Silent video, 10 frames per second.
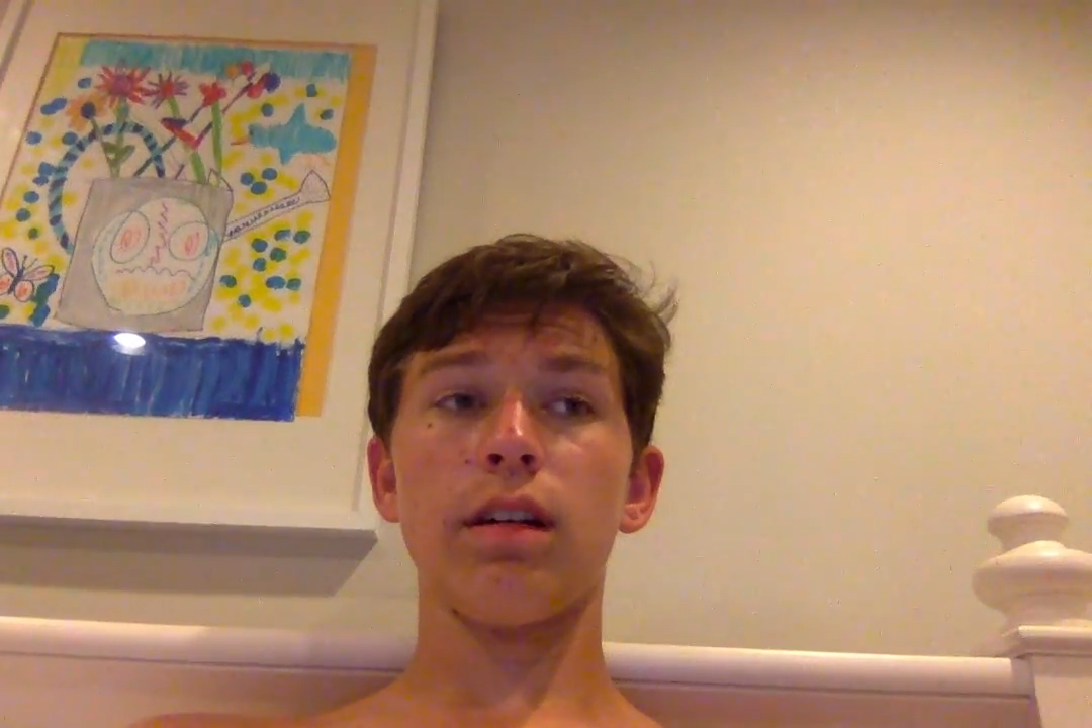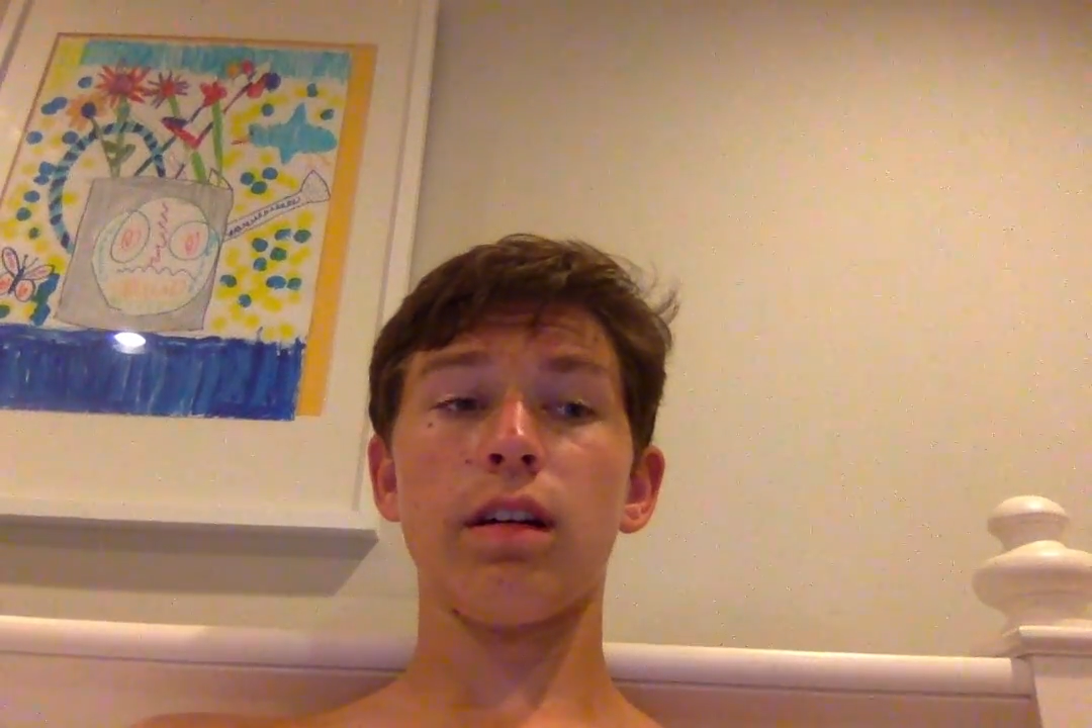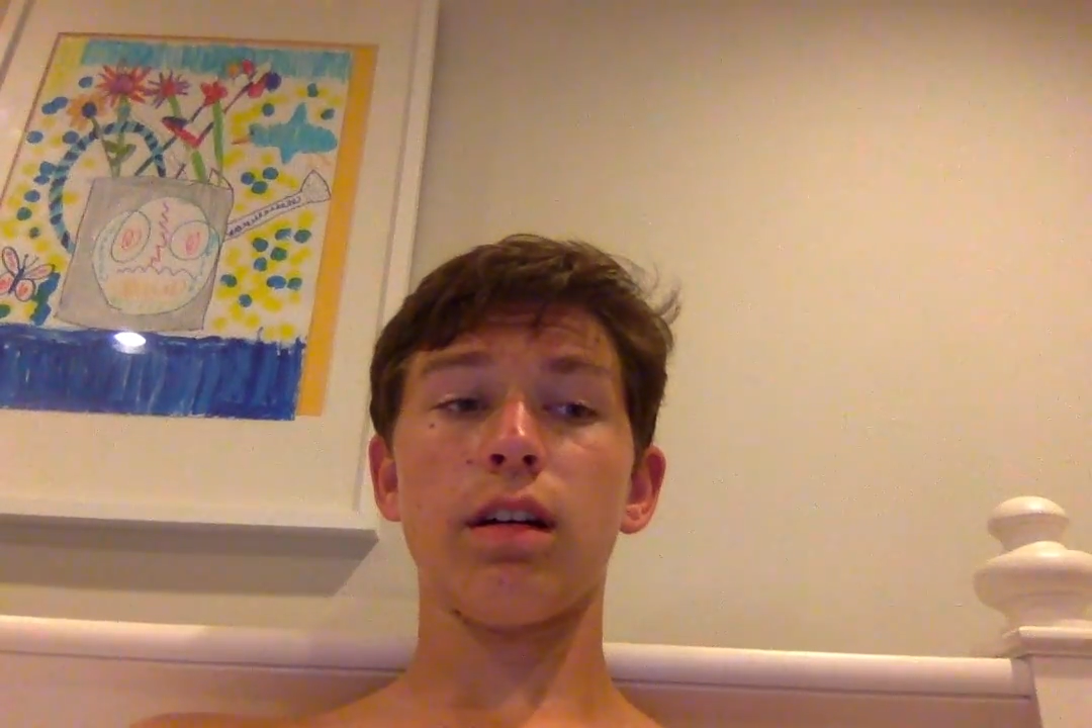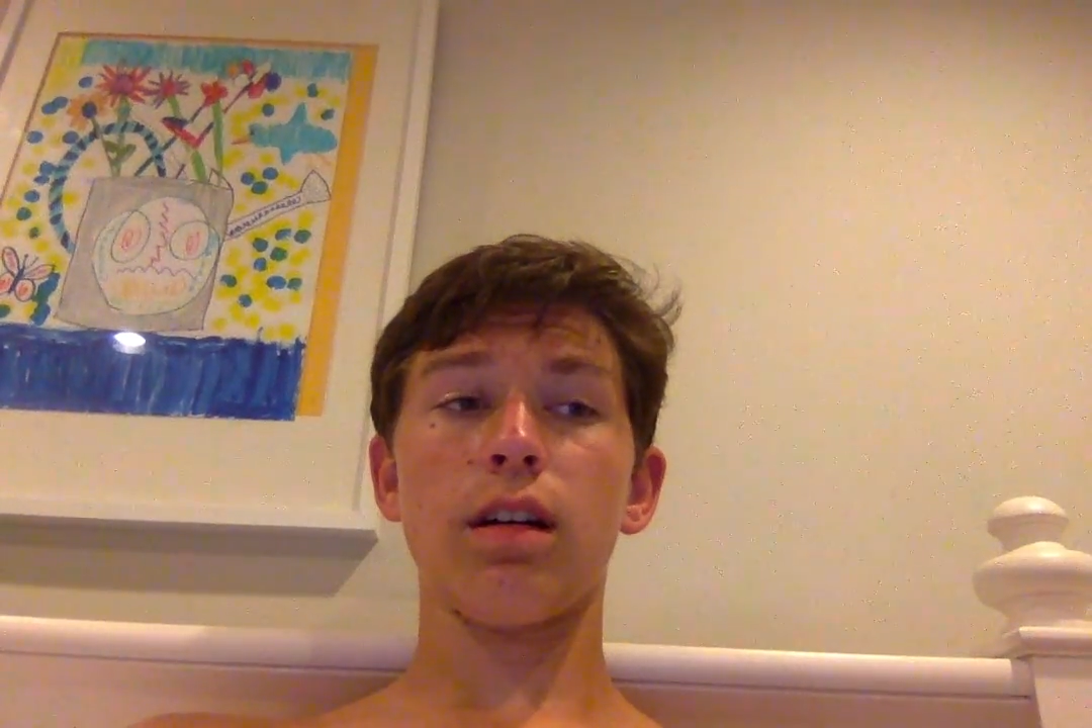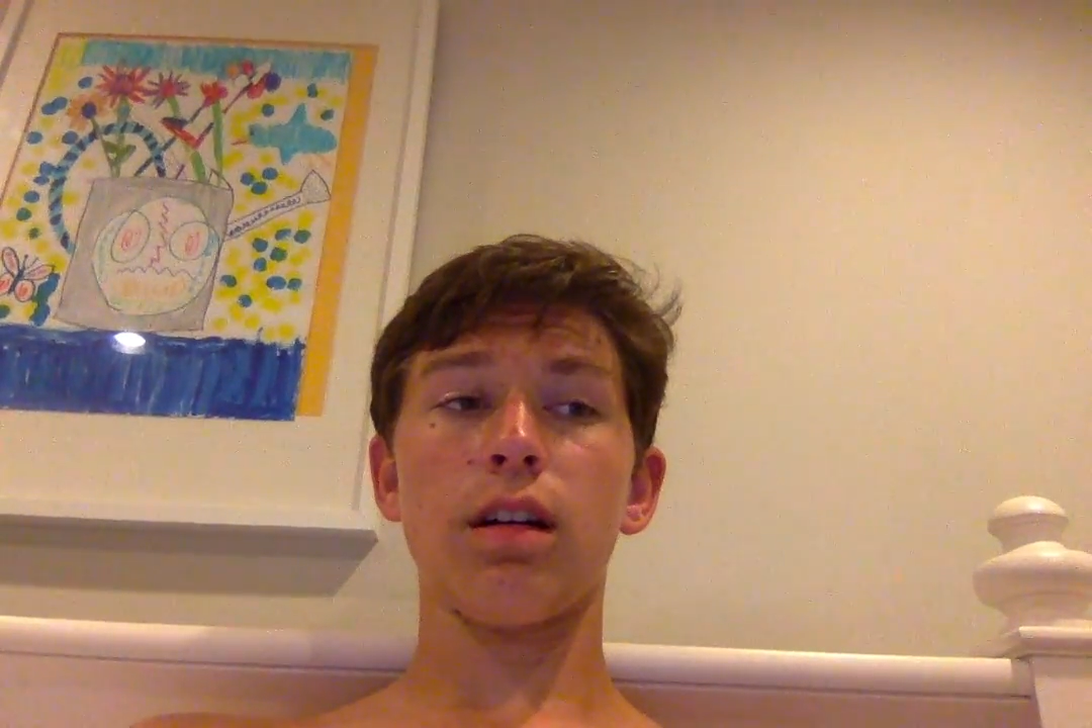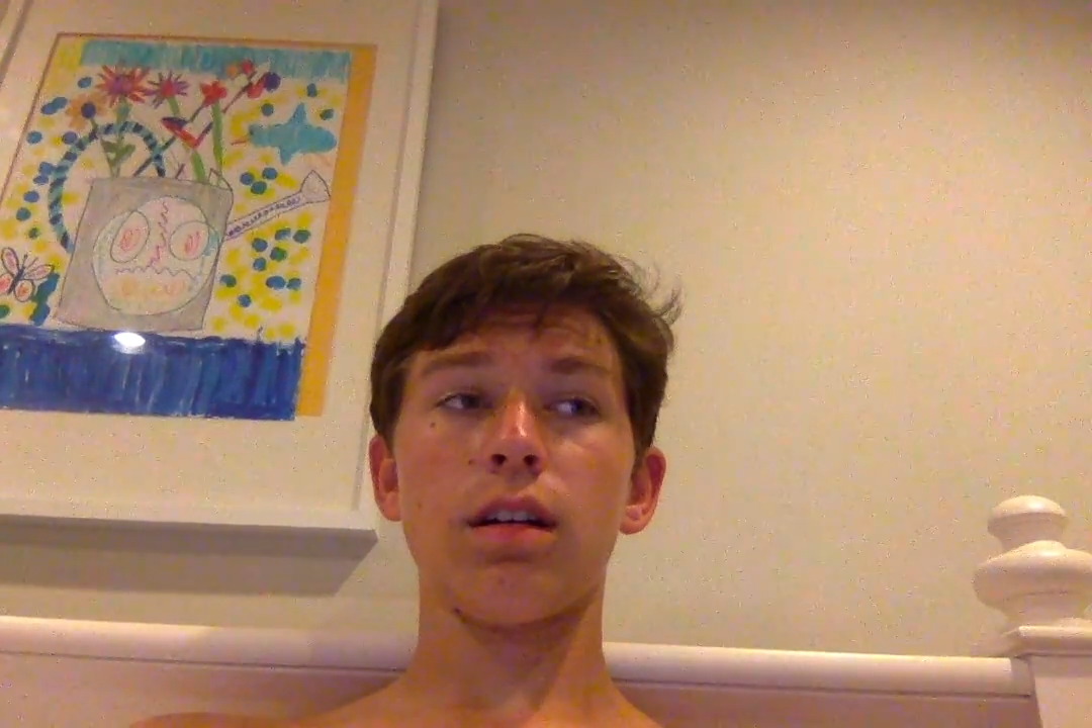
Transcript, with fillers: Uh,